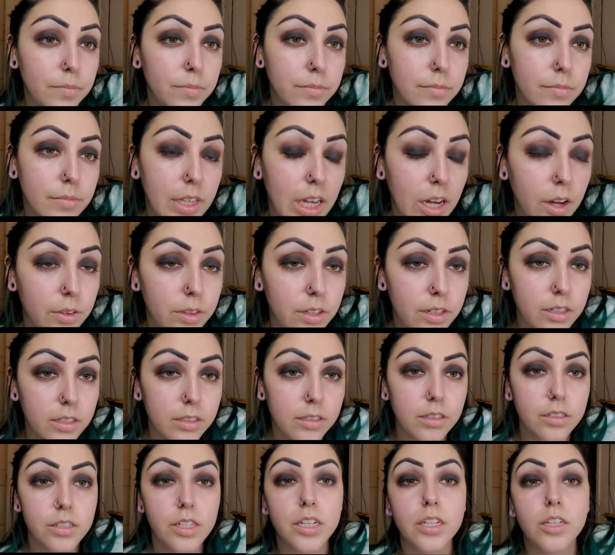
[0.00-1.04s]
Now that it
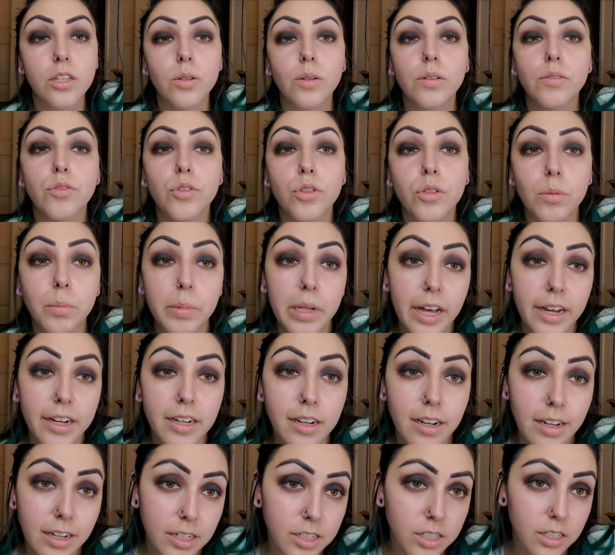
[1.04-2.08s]
looks like you have two black
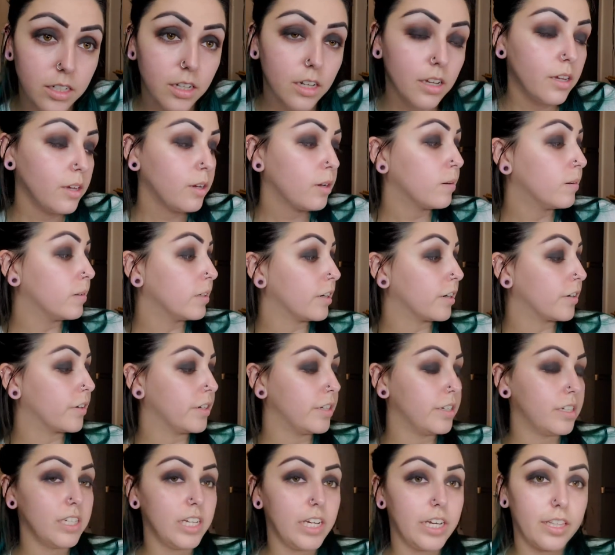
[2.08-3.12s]
eyes, we are going
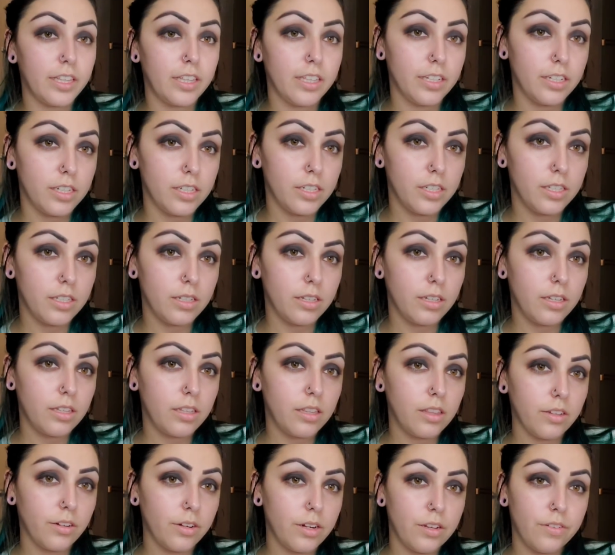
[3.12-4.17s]
to take this
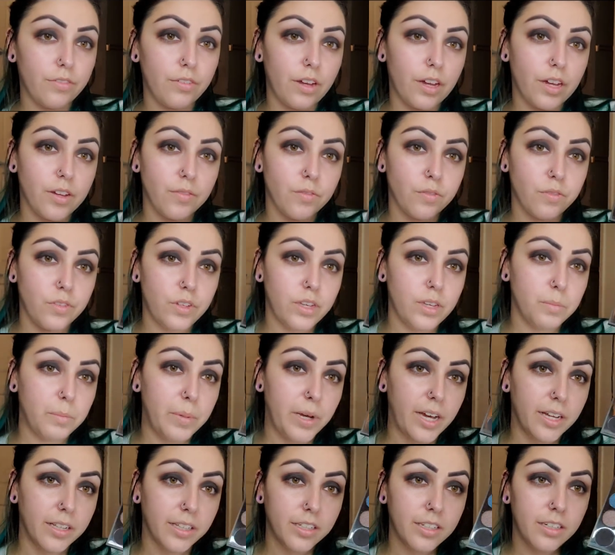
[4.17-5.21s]
35V
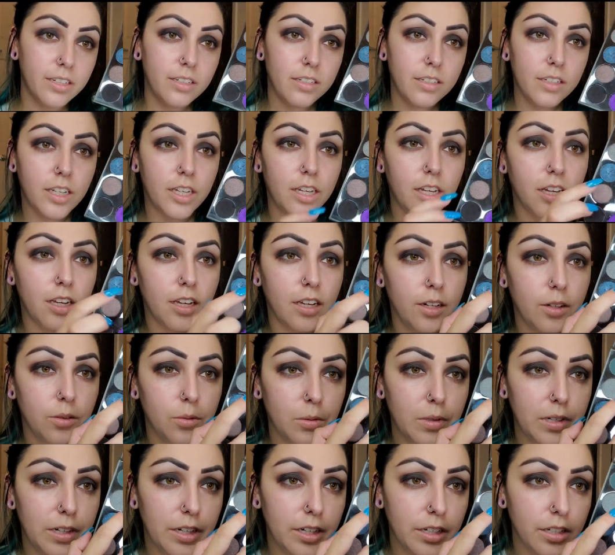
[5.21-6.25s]
palette and
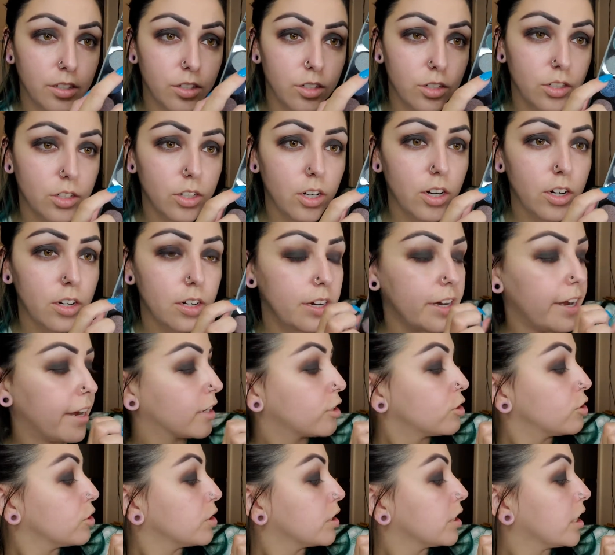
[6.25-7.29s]
we're going to start
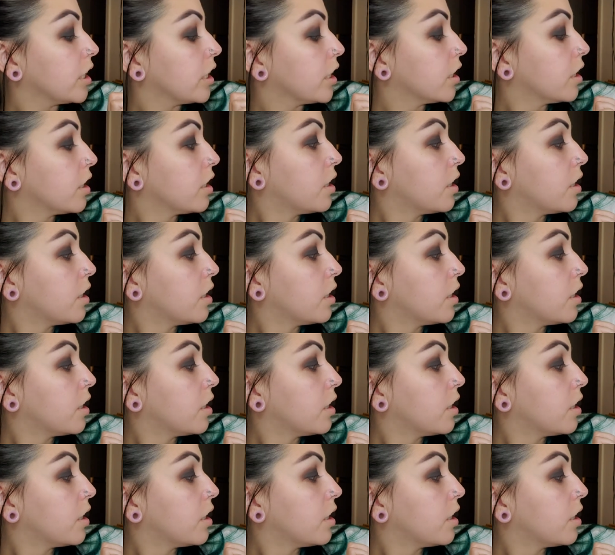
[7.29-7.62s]
actually